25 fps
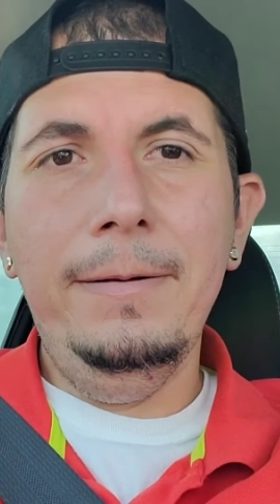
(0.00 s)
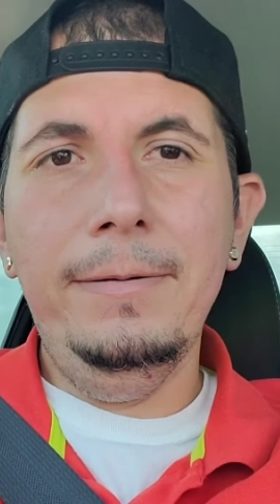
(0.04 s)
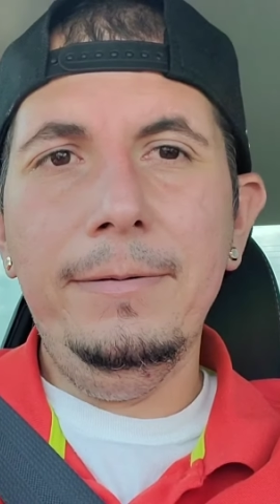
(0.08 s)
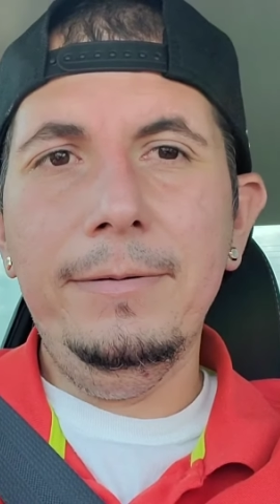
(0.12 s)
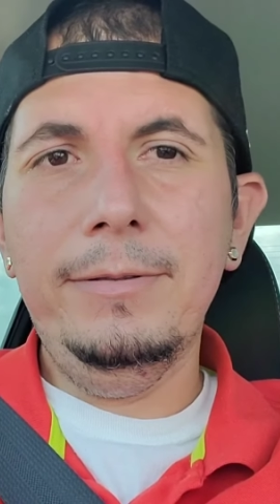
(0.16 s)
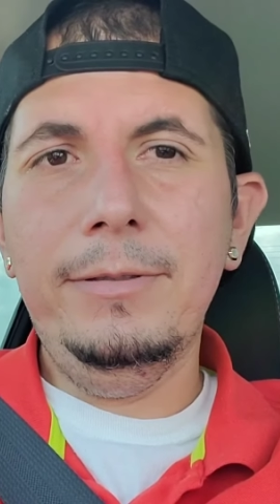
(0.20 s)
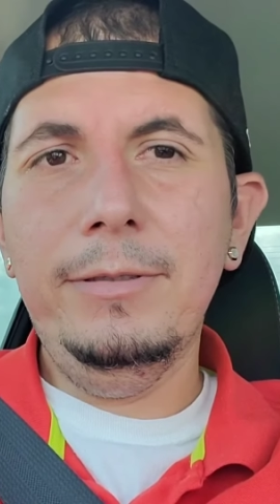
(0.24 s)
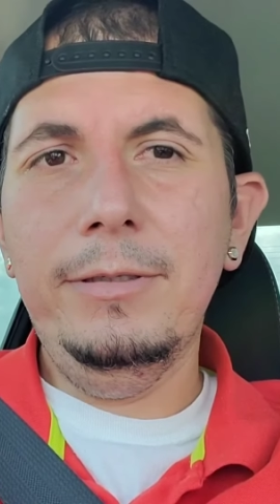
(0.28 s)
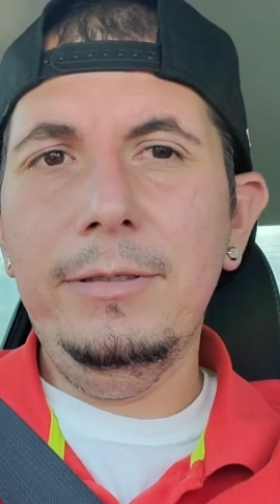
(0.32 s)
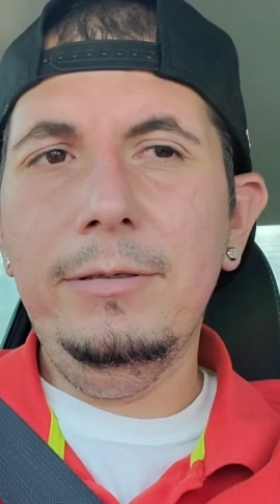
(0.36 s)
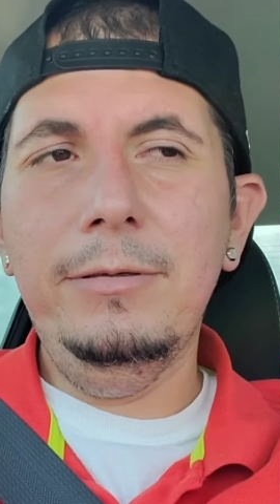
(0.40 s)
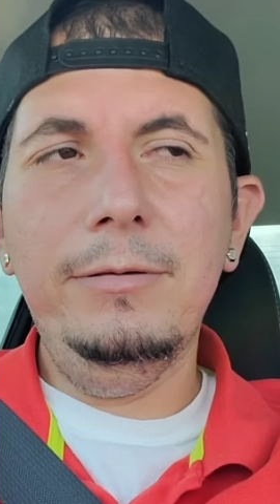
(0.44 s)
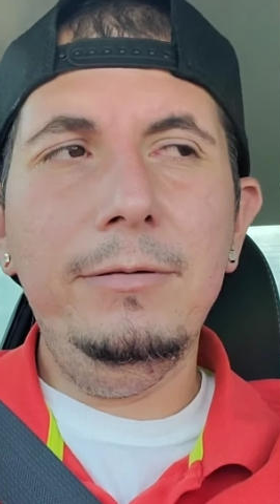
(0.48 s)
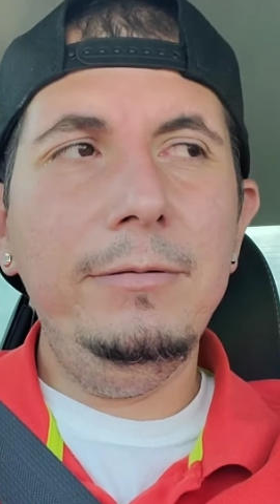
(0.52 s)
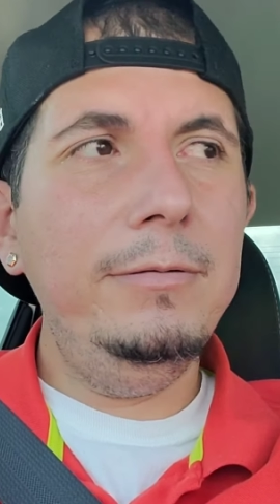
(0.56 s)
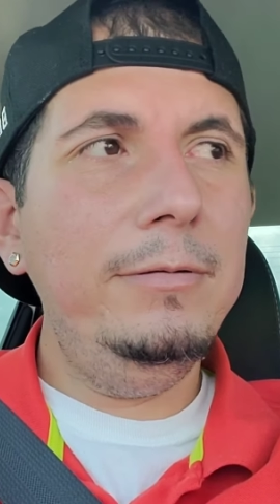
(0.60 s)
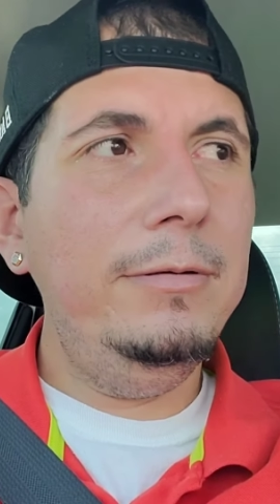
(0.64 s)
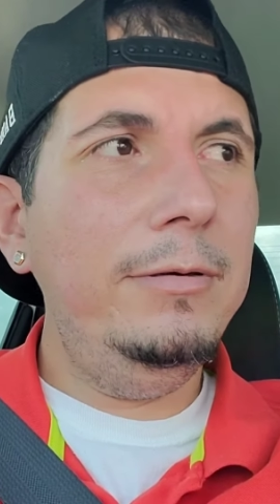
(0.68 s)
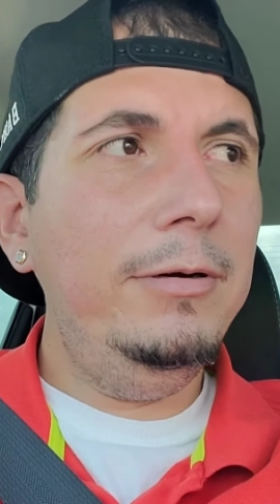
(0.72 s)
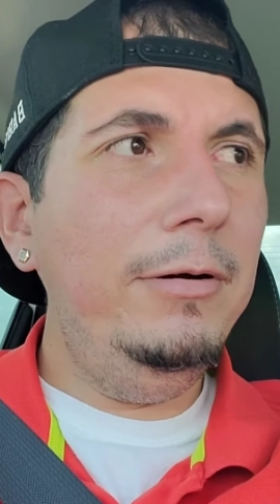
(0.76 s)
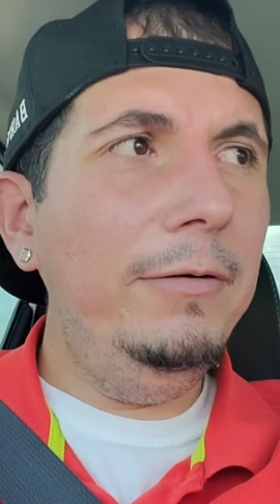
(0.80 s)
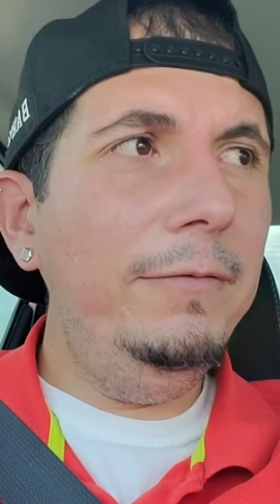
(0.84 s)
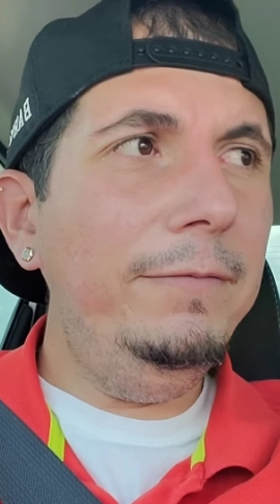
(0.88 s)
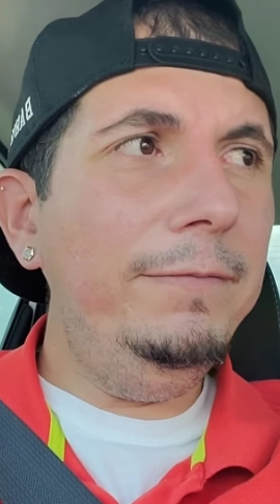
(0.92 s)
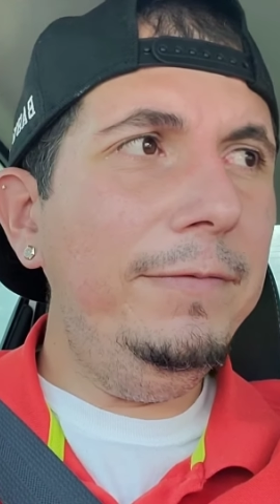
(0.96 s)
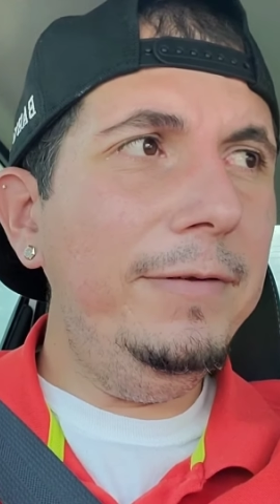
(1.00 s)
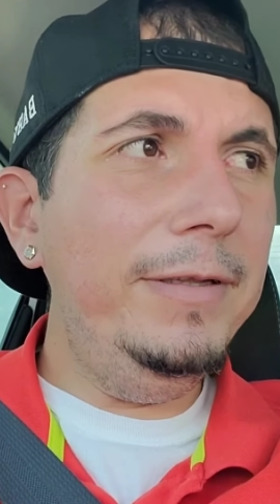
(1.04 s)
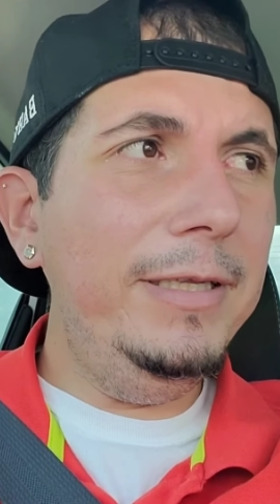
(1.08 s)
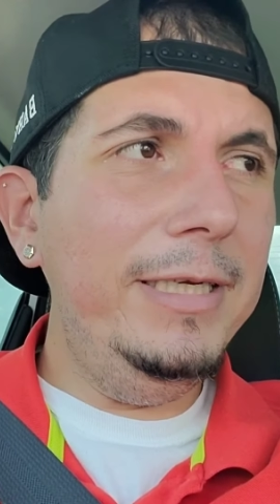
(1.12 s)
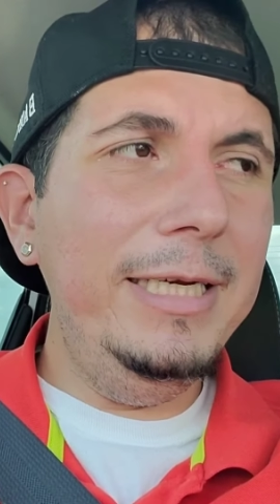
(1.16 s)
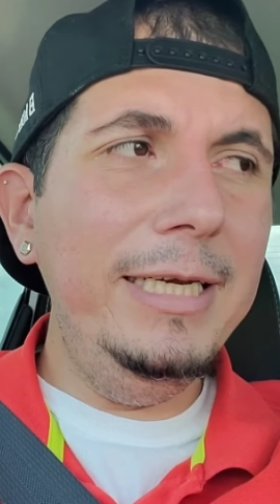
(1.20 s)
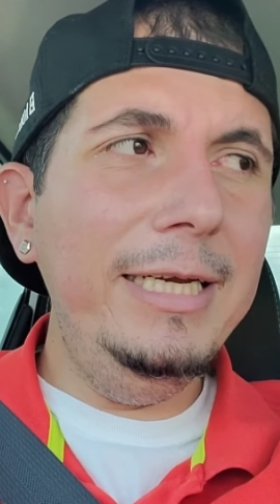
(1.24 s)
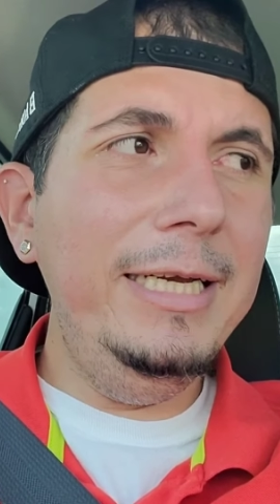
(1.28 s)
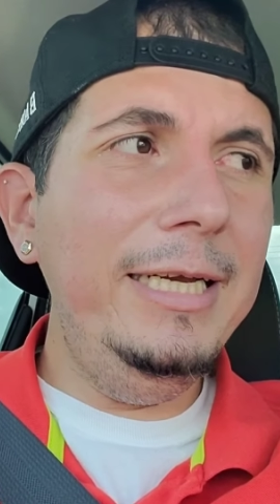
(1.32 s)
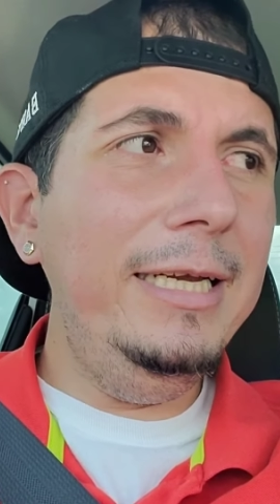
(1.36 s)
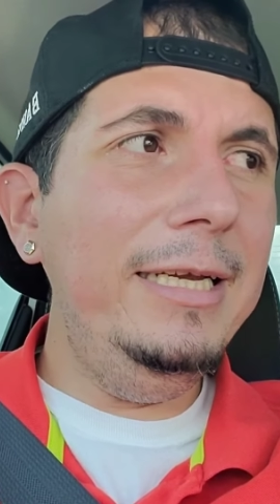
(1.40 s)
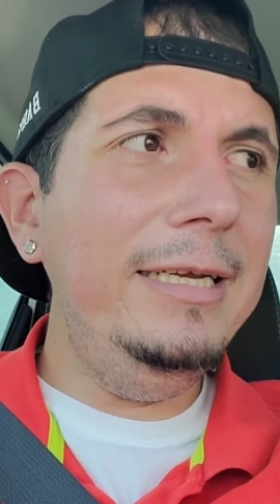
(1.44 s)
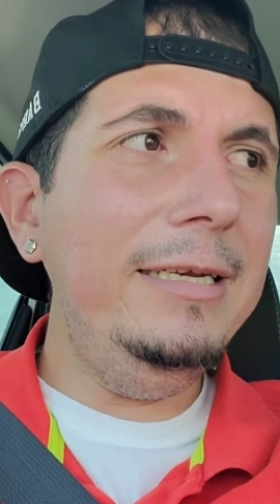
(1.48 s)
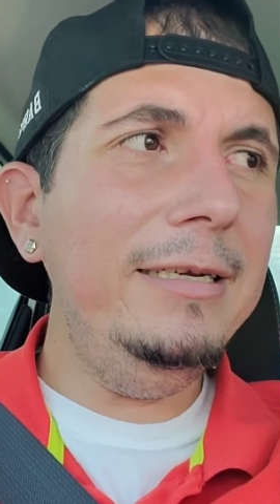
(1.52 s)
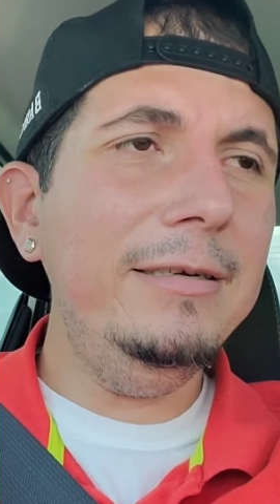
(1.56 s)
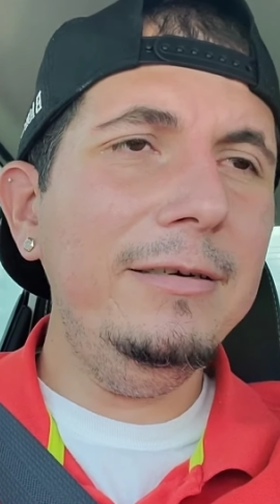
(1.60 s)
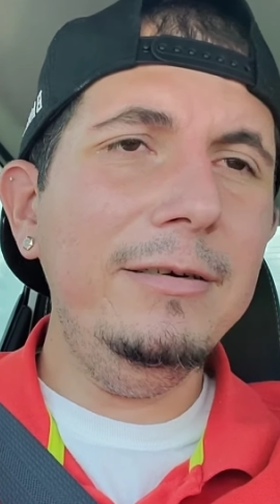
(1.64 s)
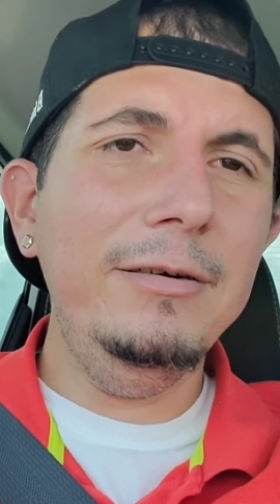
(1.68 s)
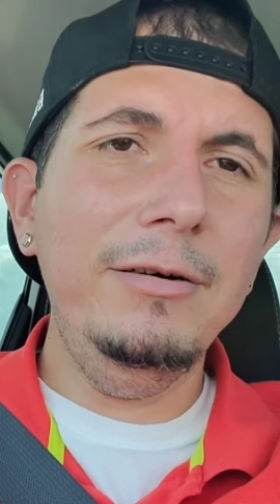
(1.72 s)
so hopefully,